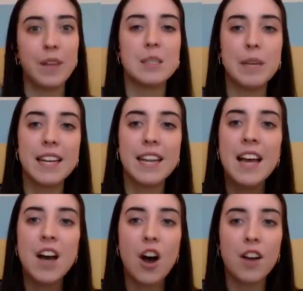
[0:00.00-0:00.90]
has
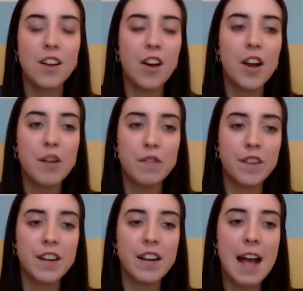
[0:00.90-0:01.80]
been online
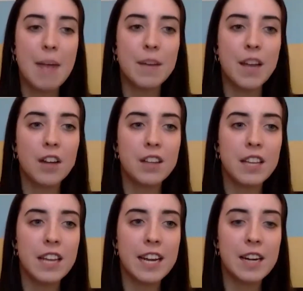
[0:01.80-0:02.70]
for a lot
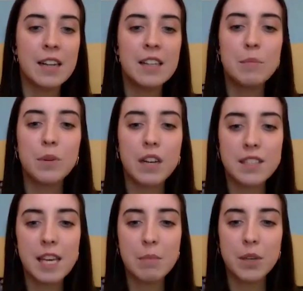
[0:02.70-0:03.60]
of the year. But guys,
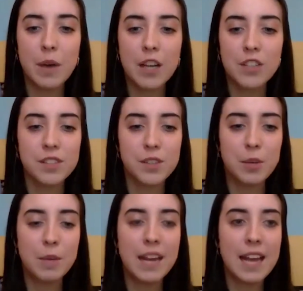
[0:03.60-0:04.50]
keep the questions
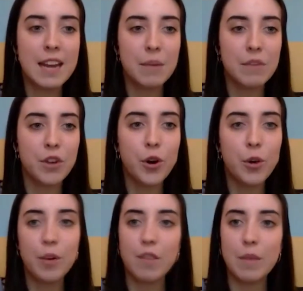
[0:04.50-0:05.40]
coming in. We have a
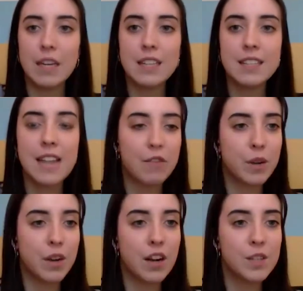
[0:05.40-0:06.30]
couple of minutes left
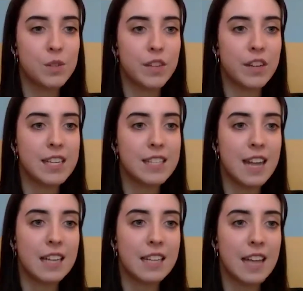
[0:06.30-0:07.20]
with Lawrence. If there is
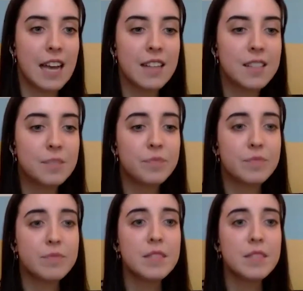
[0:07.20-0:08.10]
anything else,
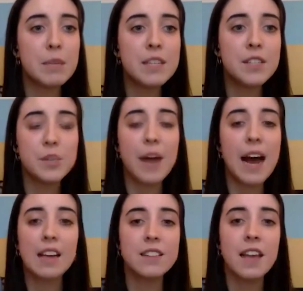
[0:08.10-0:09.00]
please do
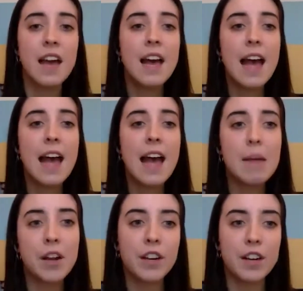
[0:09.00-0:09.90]
ask.
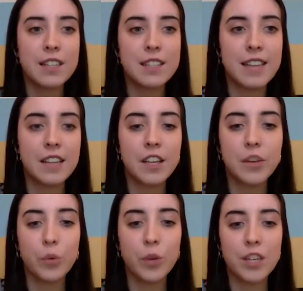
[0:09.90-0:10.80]
I know you kind of said
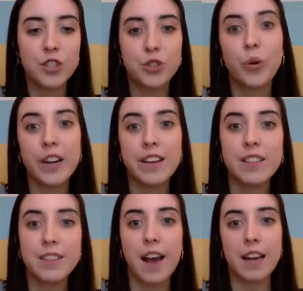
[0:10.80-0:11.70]
that you weren't sure
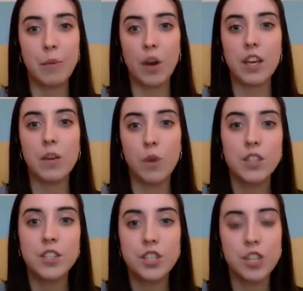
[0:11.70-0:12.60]
exactly what you
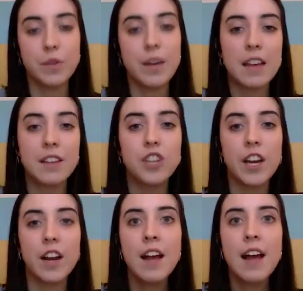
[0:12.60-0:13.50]
want to do next
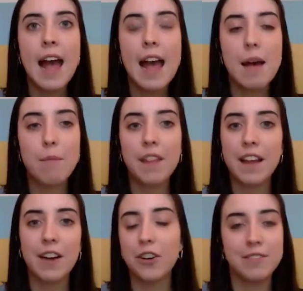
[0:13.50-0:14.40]
year, and
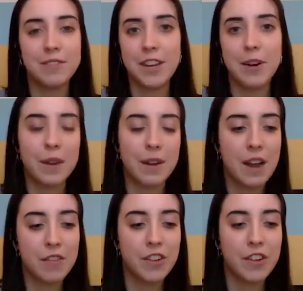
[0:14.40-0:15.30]
that, or you know,
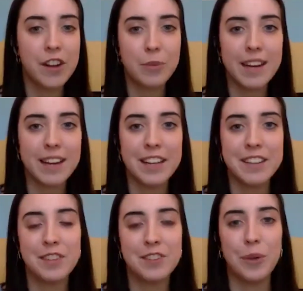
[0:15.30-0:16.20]
whenever you graduate, and
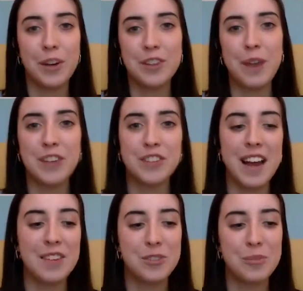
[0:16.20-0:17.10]
that's the worst question to
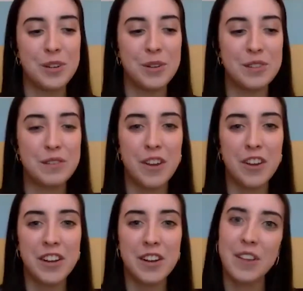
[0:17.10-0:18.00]
ask someone who's in front
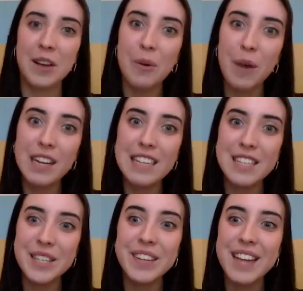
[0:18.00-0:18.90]
of you. It's like, well, what are you
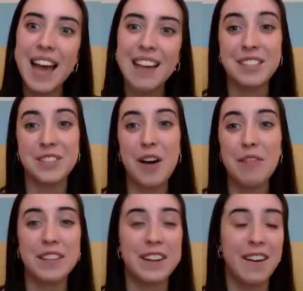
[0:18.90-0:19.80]
doing next? Because
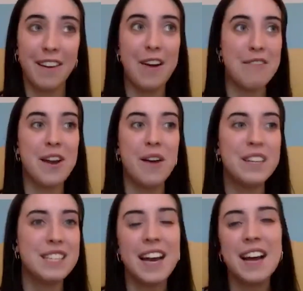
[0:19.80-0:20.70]
often they're like, I have no
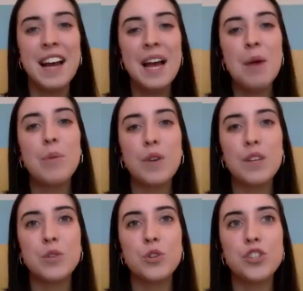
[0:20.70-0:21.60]
idea.
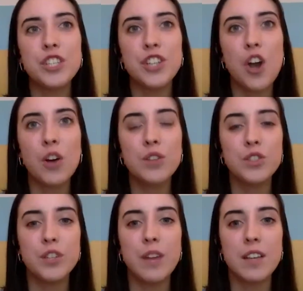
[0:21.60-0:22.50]
But could you talk us
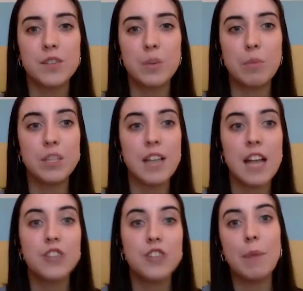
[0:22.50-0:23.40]
through like some
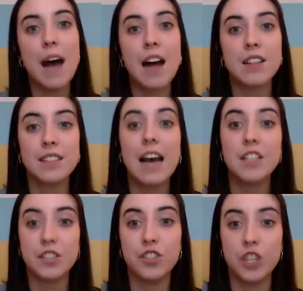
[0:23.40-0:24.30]
potential paths that
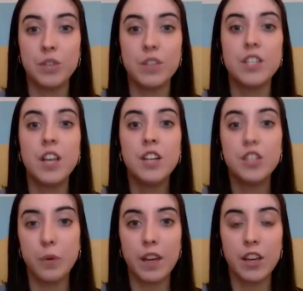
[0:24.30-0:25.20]
a student
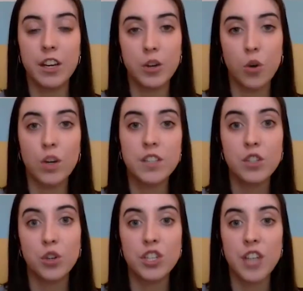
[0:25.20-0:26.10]
doing your course
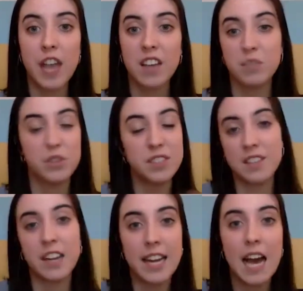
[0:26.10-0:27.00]
could take? So it doesn't
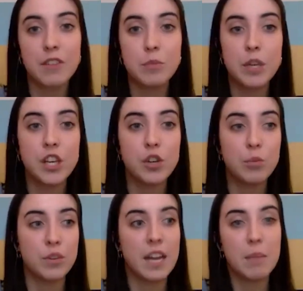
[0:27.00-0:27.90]
necessarily have to be you,
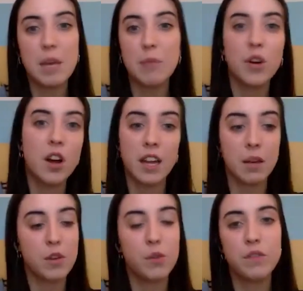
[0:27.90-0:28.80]
but like people got
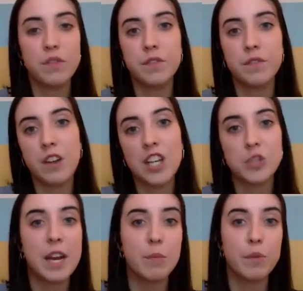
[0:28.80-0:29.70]
like who have
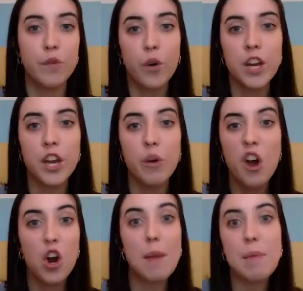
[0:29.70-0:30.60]
graduated before you,
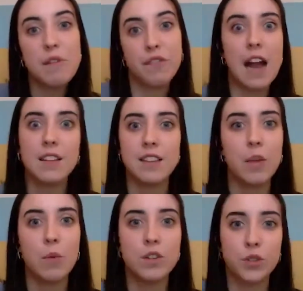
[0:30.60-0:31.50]
or maybe friends,
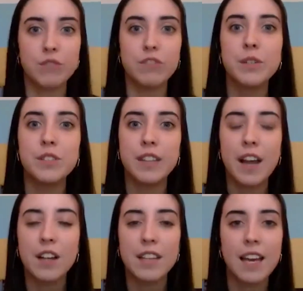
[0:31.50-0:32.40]
like what sort of routes are they
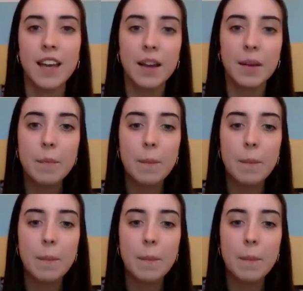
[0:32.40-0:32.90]
all thinking?